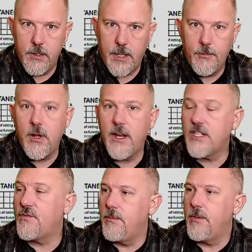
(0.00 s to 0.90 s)
I'm not as
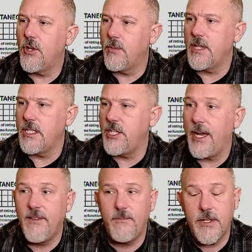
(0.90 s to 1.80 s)
familiar with the G E.
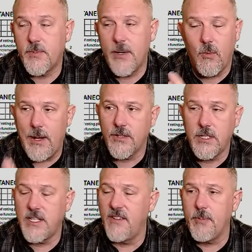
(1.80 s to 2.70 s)
It's been a while
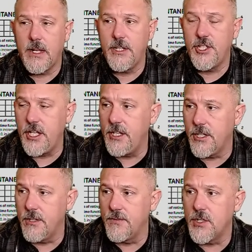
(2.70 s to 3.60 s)
since I've plotted G E
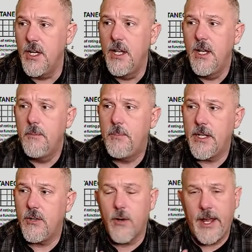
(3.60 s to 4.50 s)
curves, but
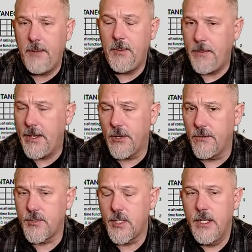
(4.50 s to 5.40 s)
or A B B
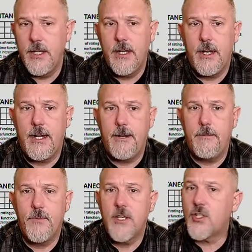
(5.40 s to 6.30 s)
curves.
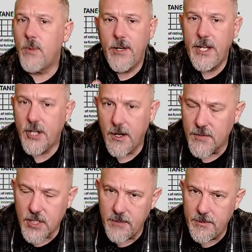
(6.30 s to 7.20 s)
Um, Square D curves
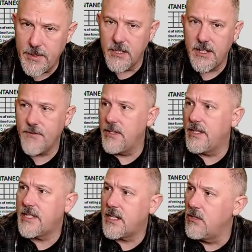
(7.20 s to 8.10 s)
are going to be a little different.
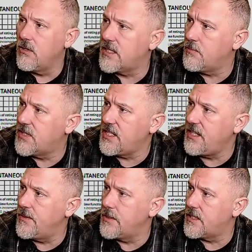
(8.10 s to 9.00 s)
Let's take a look at some
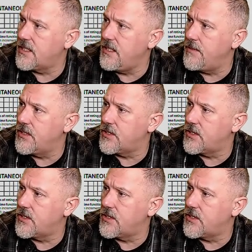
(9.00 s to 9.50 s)
Siemens, Siemens